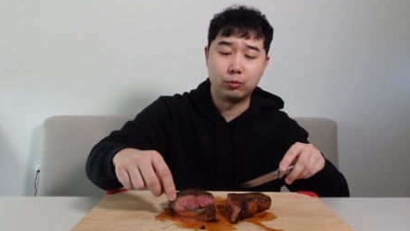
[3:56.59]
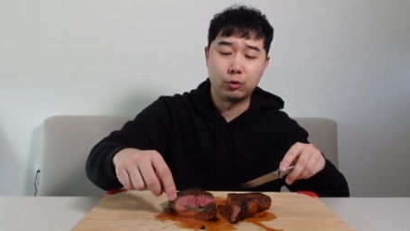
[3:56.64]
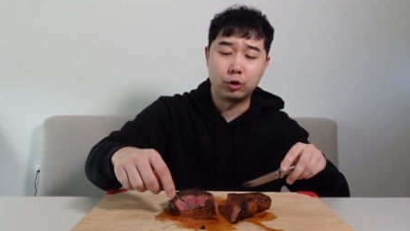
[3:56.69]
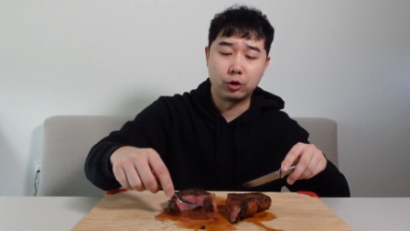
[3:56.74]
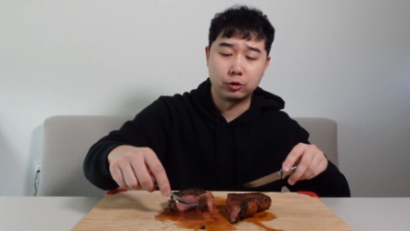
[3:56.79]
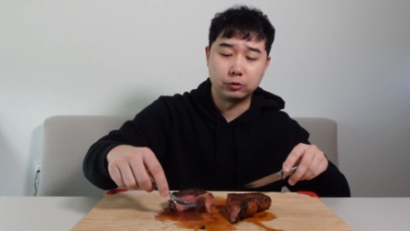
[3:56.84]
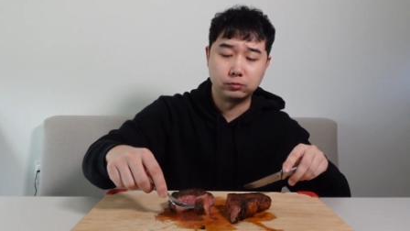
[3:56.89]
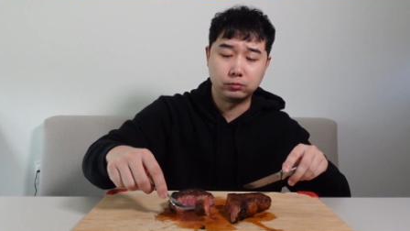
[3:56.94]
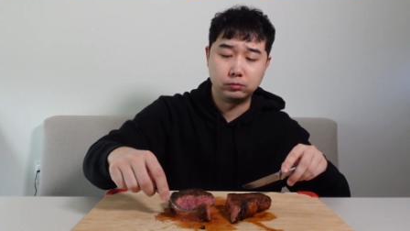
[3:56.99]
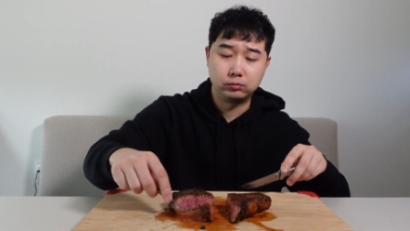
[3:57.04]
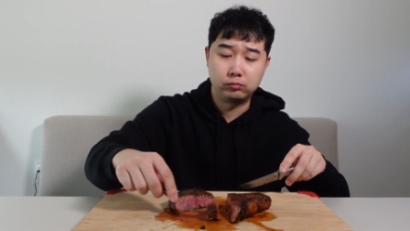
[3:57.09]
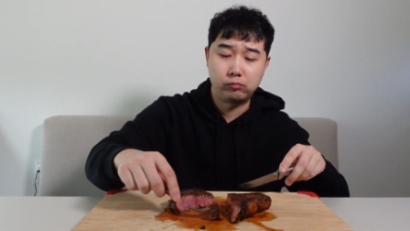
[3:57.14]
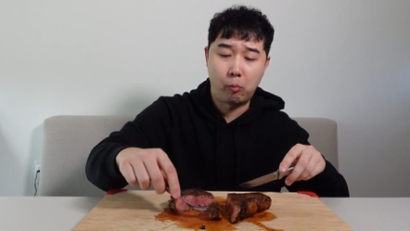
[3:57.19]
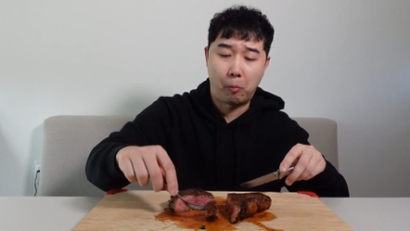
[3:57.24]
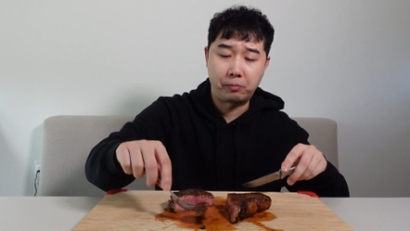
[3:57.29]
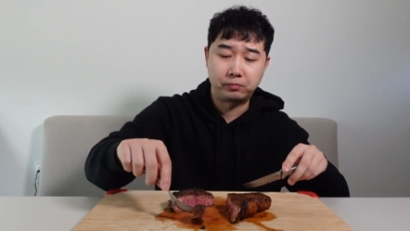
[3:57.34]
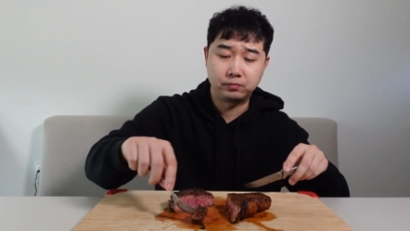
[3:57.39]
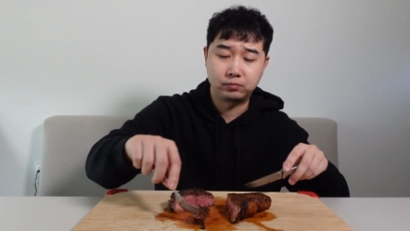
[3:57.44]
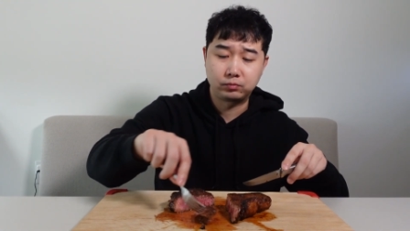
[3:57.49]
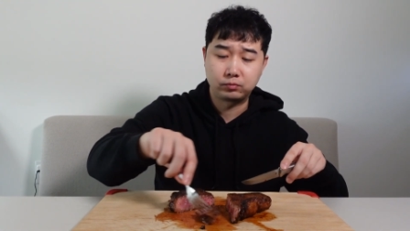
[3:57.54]
work.
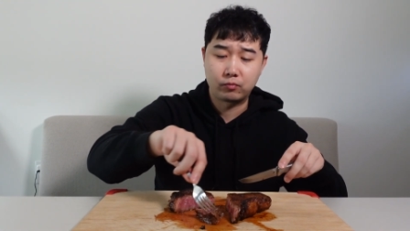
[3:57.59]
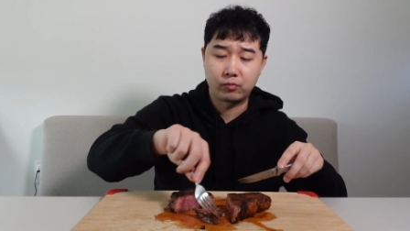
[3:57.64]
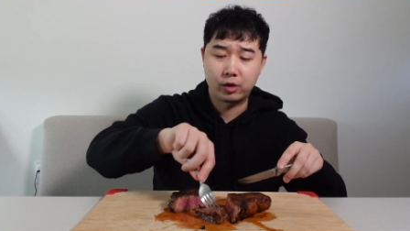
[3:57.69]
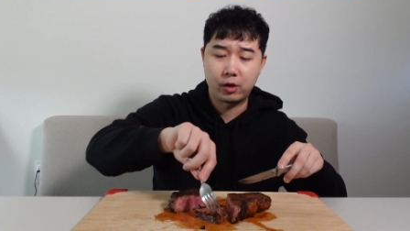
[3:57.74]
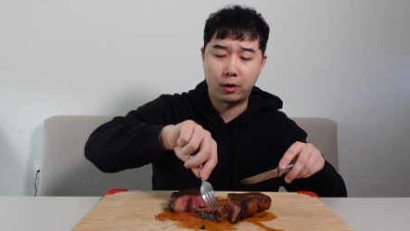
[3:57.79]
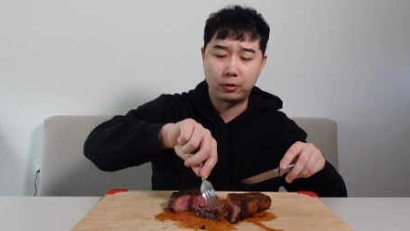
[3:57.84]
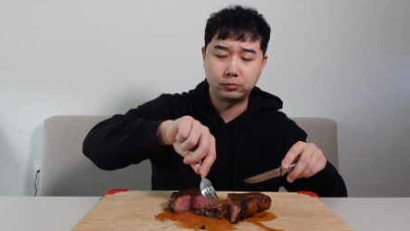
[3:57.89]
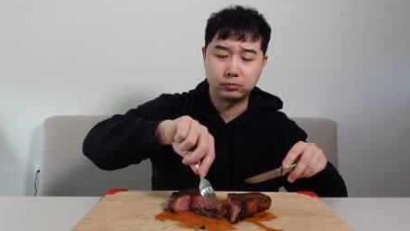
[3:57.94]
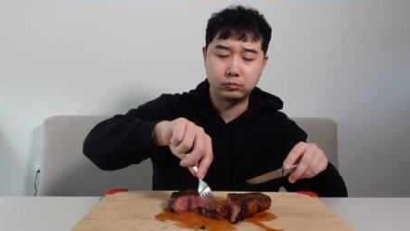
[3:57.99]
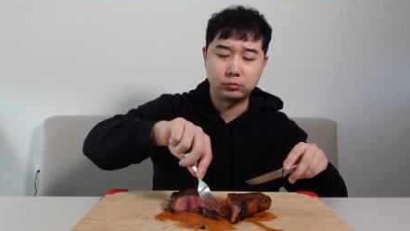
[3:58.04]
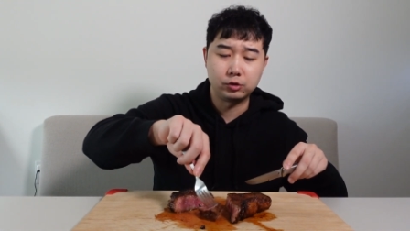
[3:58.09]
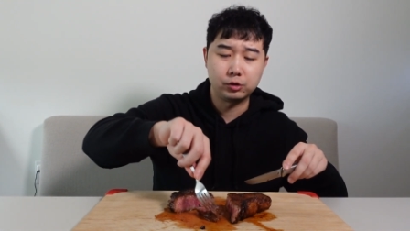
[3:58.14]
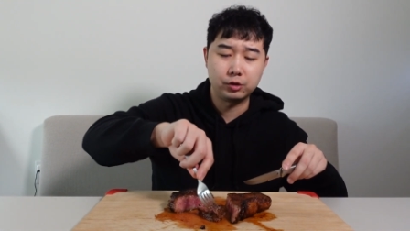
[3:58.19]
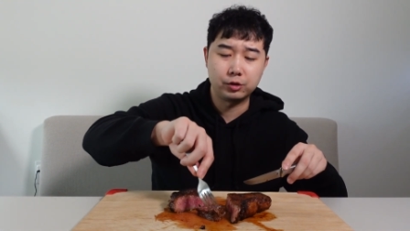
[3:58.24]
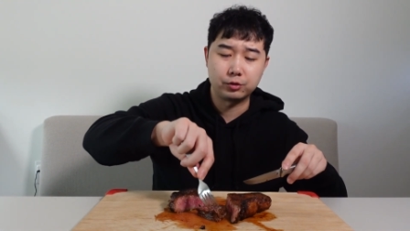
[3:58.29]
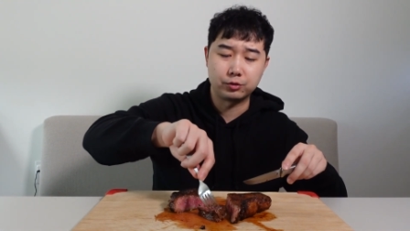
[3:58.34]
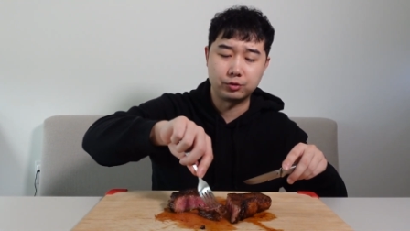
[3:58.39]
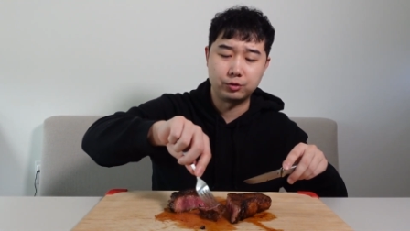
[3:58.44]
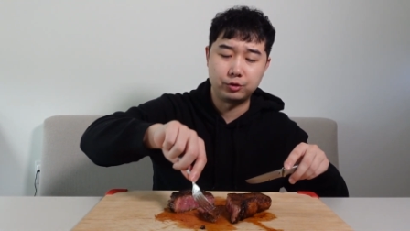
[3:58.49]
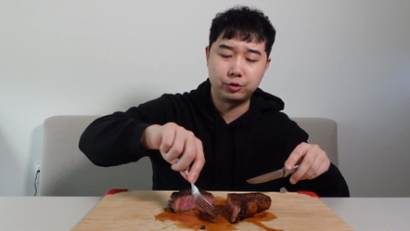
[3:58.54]
Look at
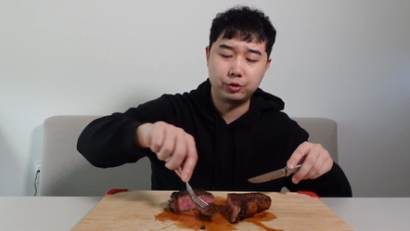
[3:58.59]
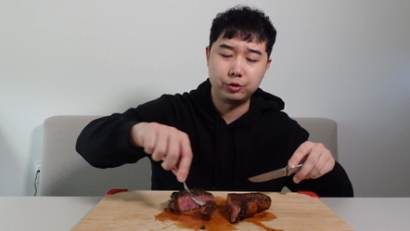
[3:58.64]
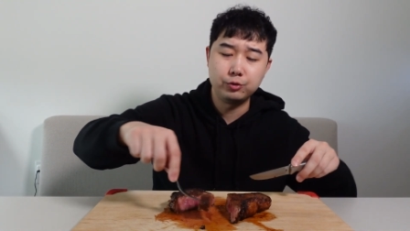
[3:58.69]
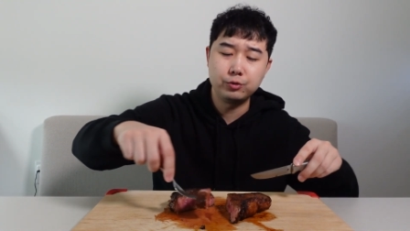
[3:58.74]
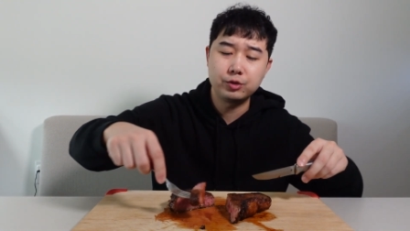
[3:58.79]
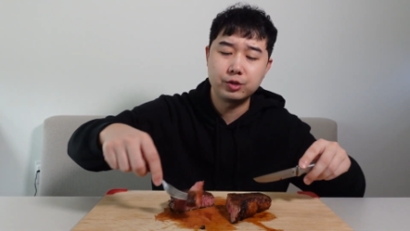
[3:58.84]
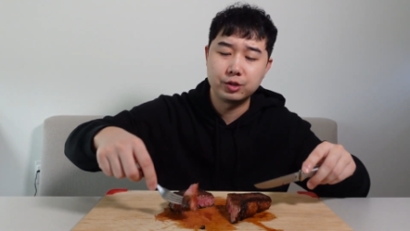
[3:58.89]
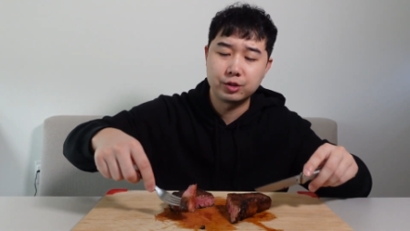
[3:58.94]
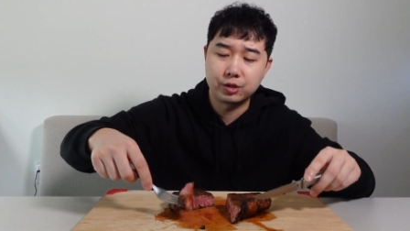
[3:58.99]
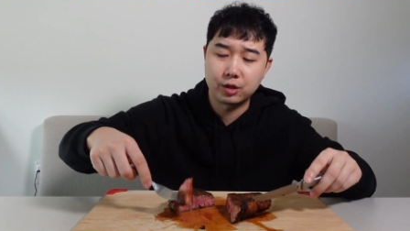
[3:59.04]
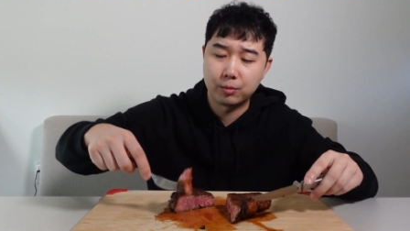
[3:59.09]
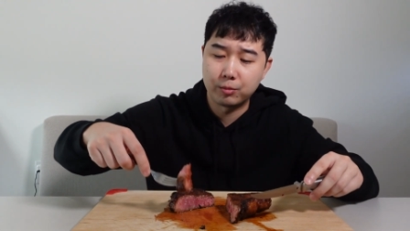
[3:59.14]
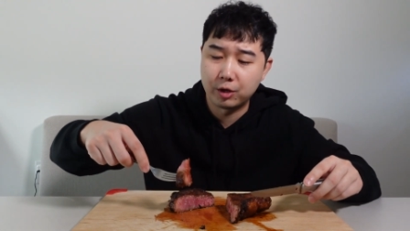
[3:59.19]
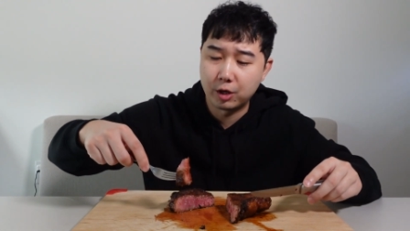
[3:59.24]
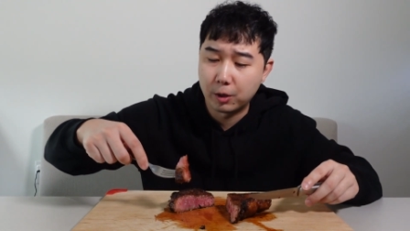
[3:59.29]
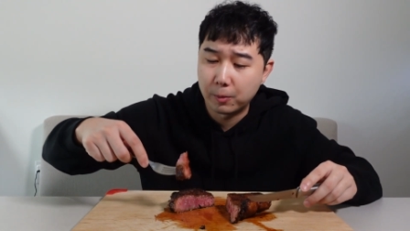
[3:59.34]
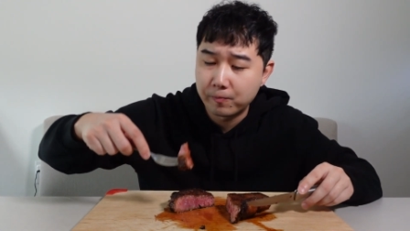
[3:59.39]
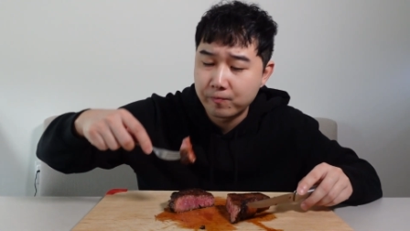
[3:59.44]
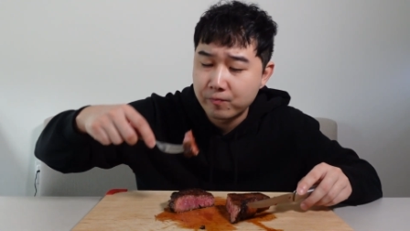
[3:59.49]
those juices coming out.